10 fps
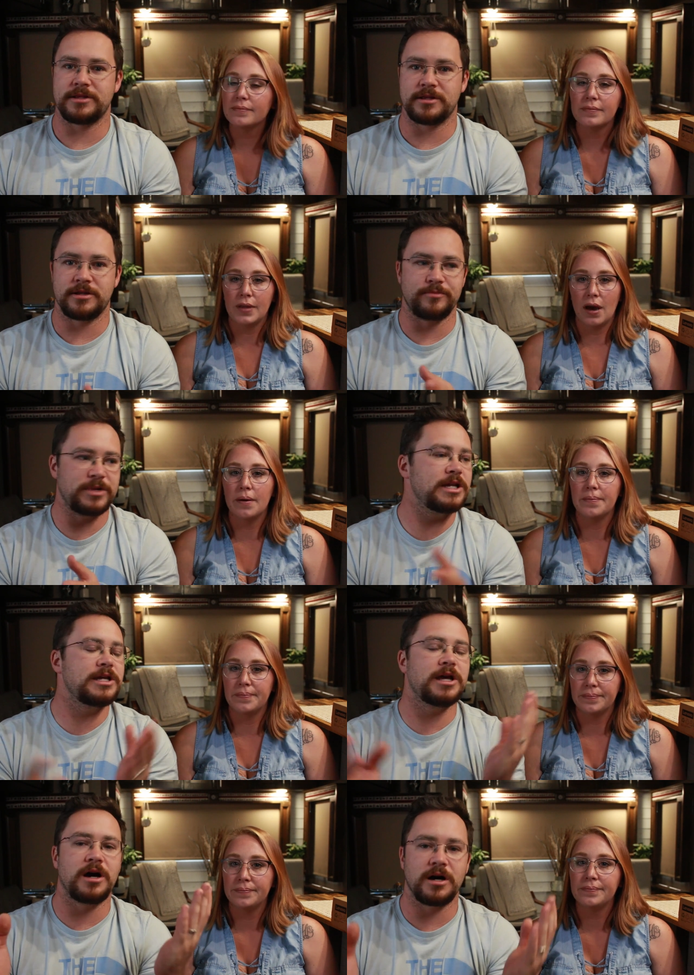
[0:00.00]
Speaker 1: and and the yeah.
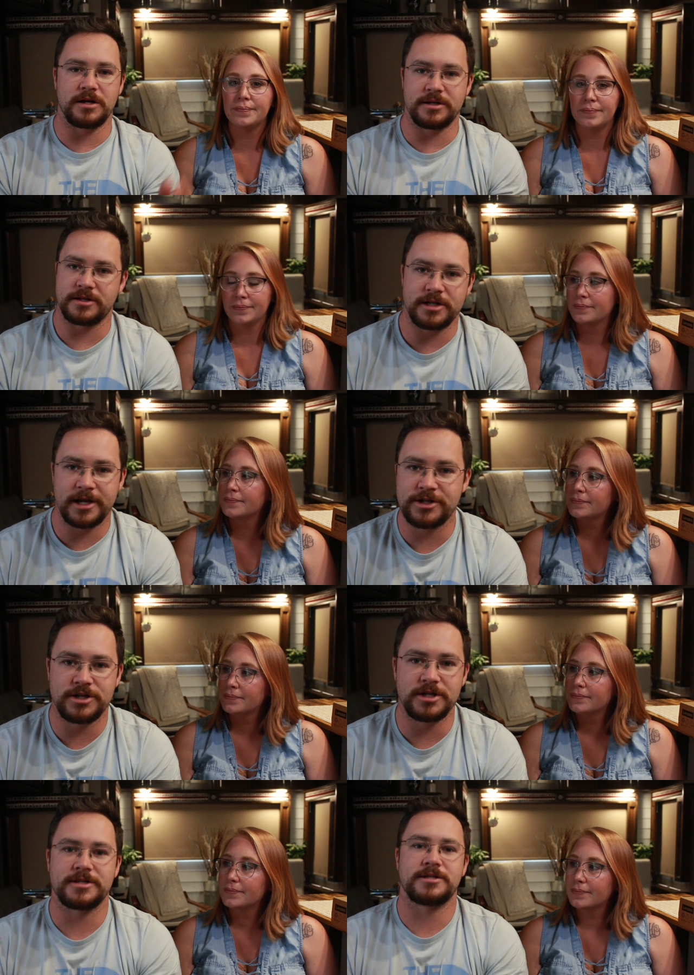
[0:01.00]
media. It's
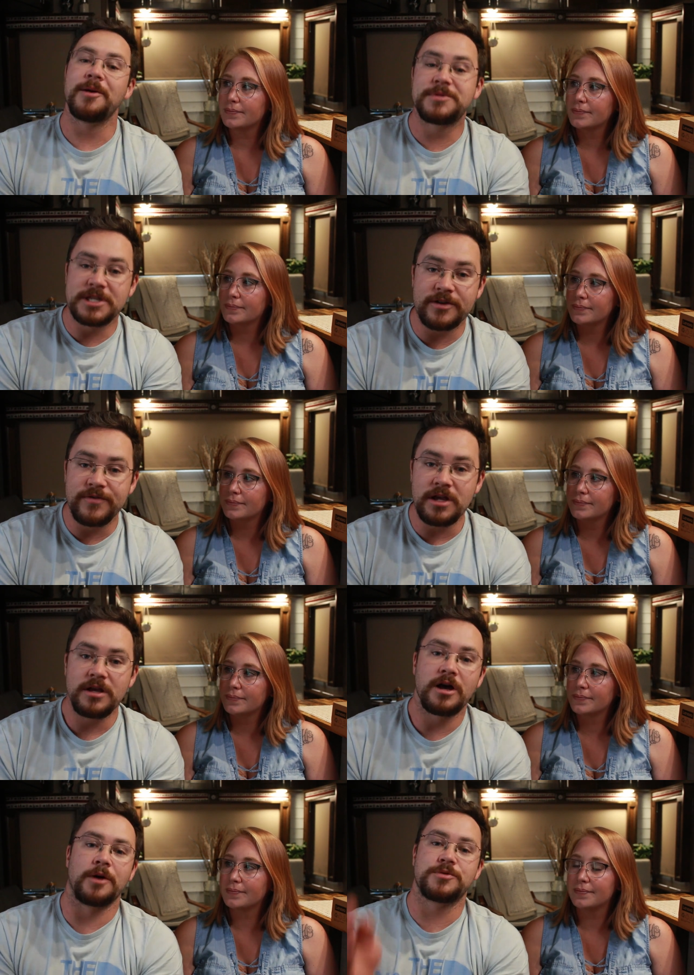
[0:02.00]
just, I'm sick of
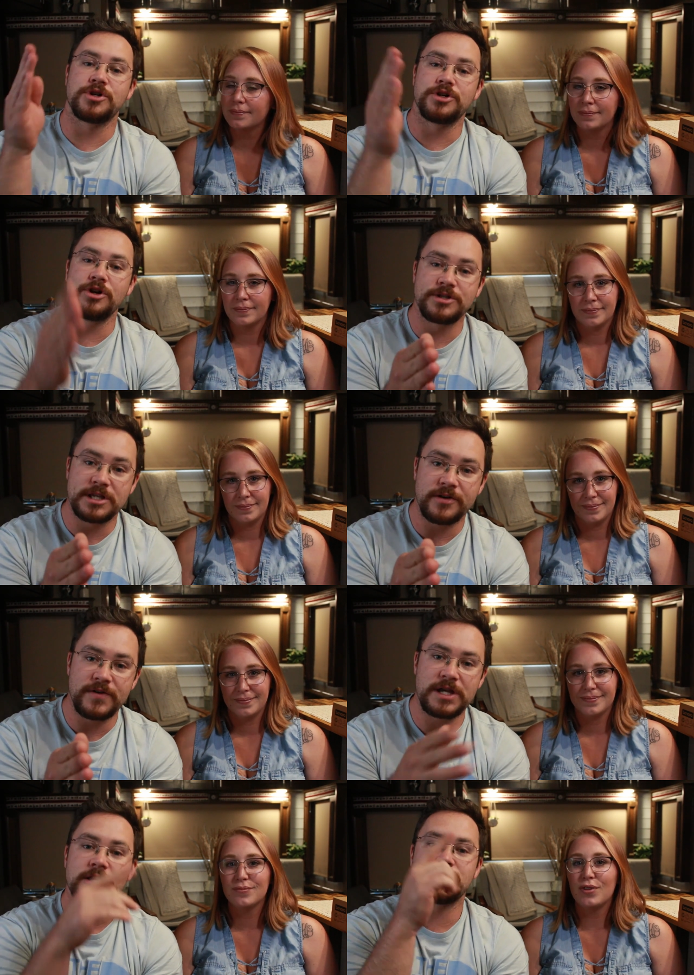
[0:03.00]
it. I'm sure you're sick
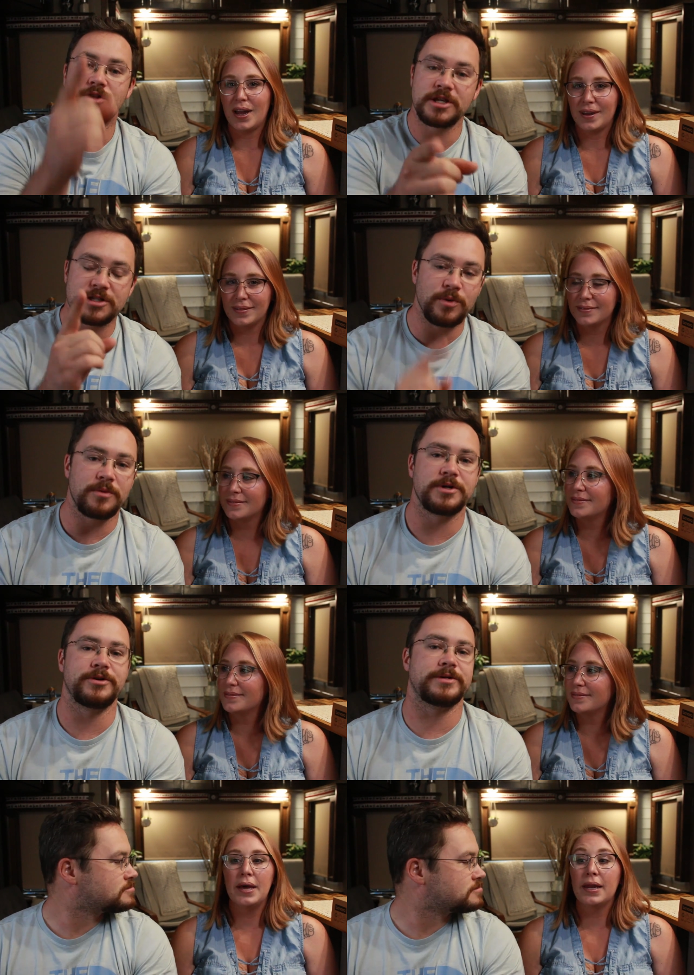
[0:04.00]
of it. So this is what we're
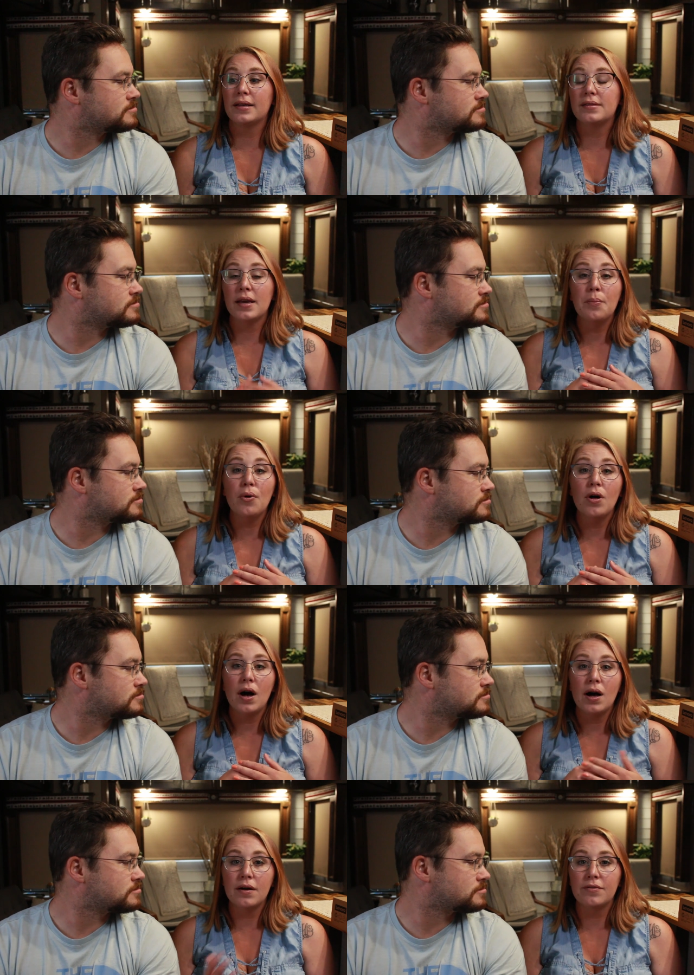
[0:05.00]
doing.
Speaker 2: An example
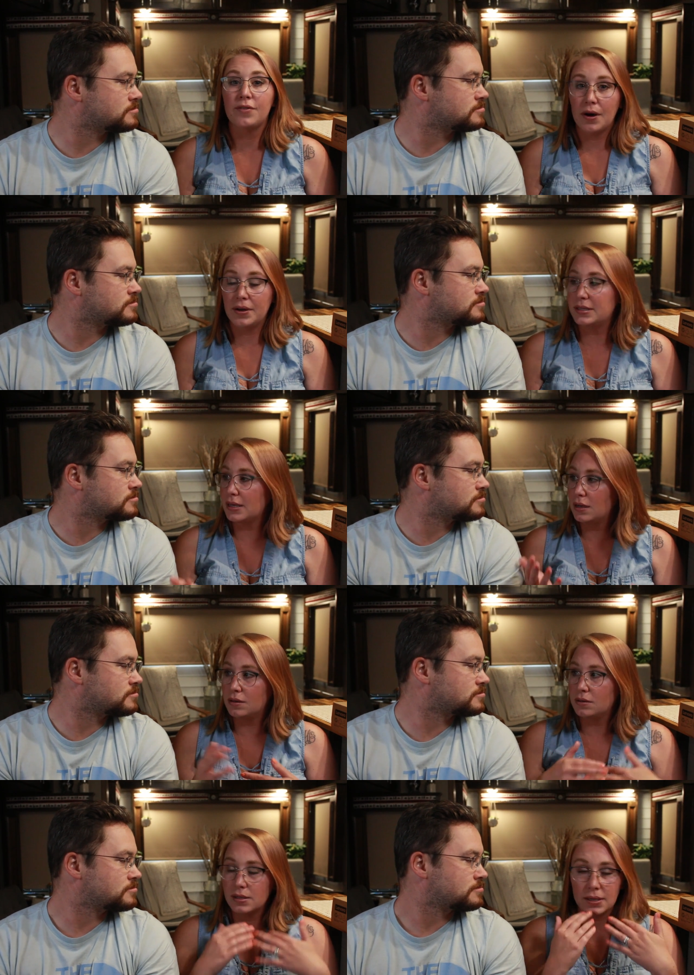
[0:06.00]
of how he
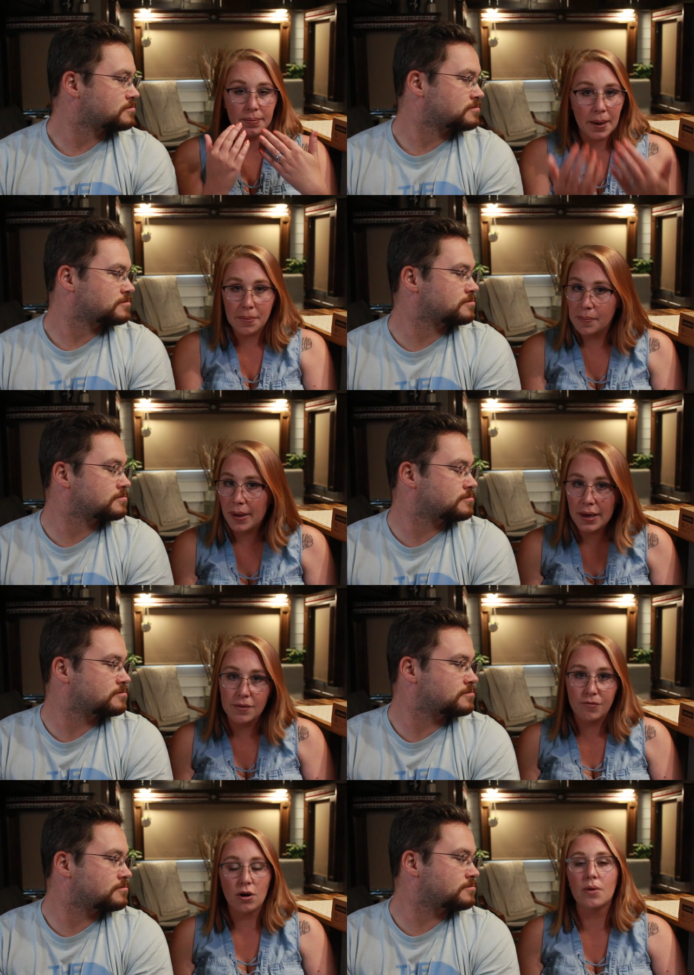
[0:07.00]
said some type of pay
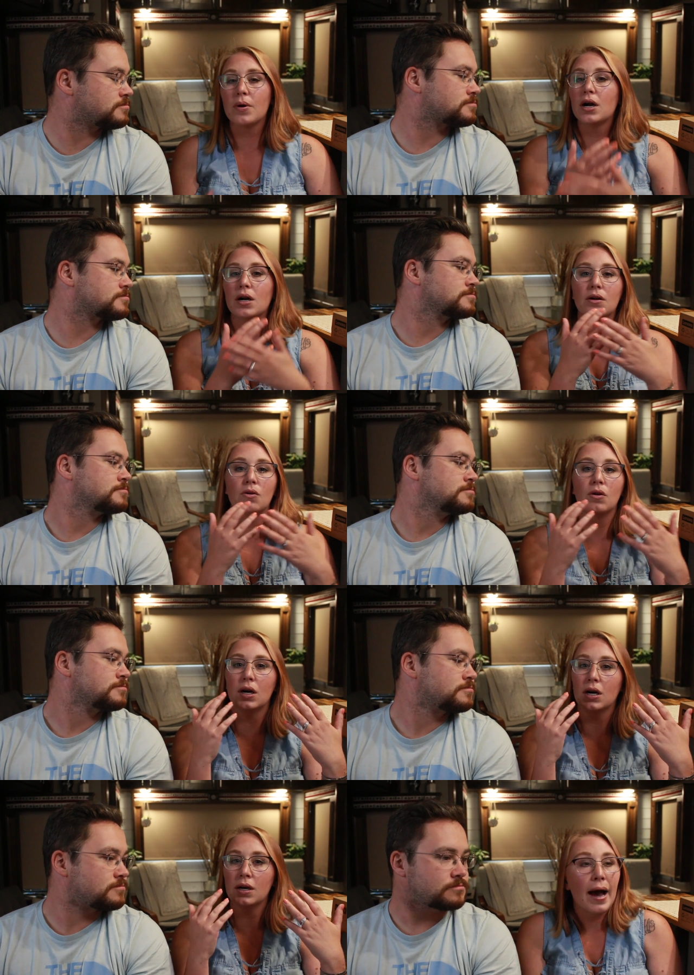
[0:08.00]
it forward
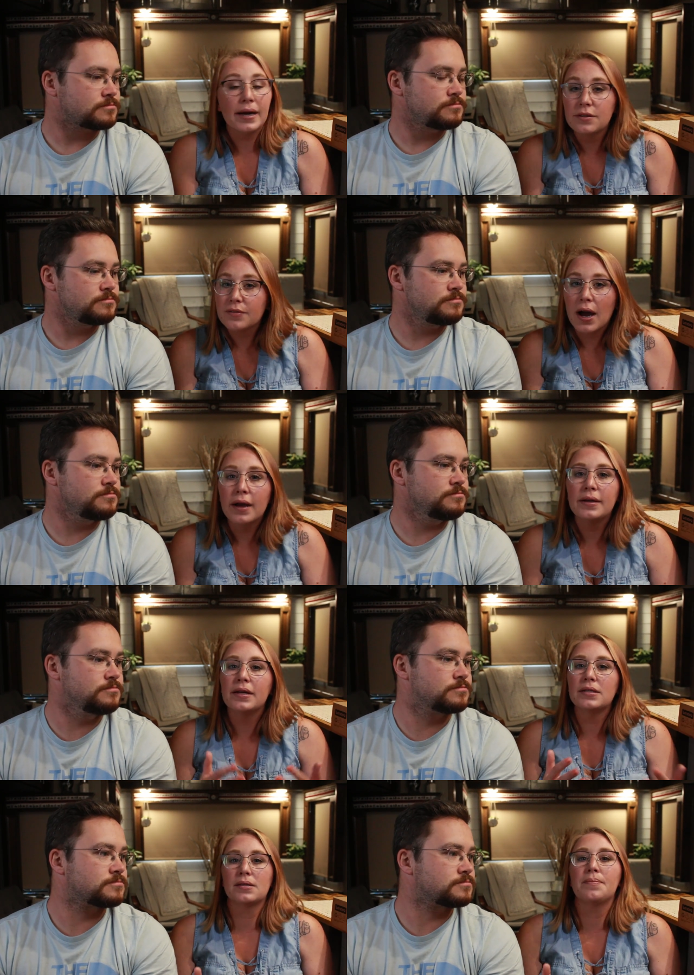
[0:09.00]
or act of
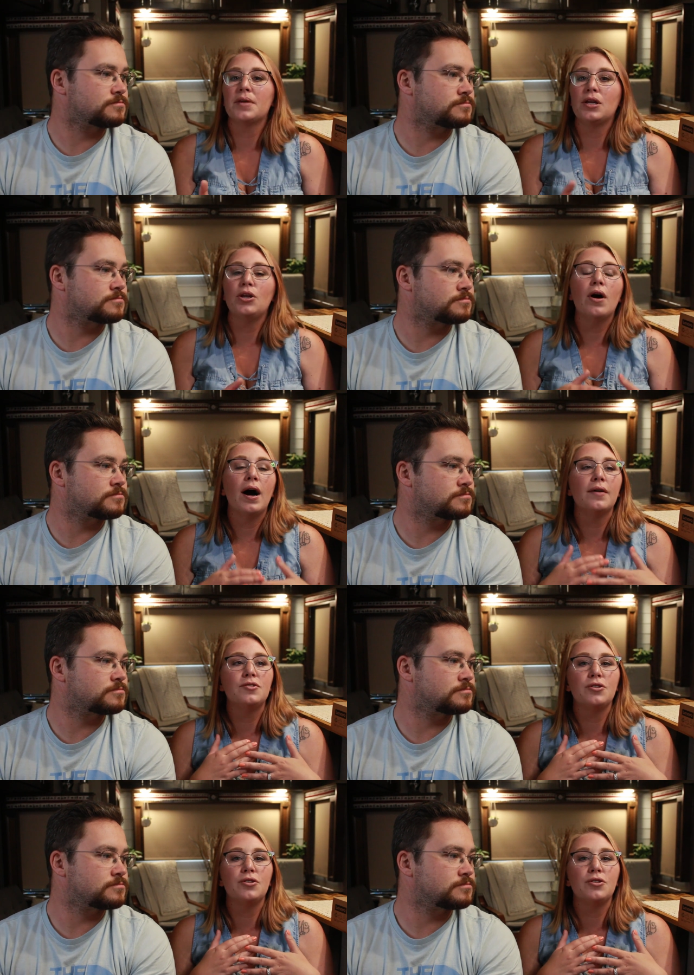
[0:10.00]
kindness, something. You don't have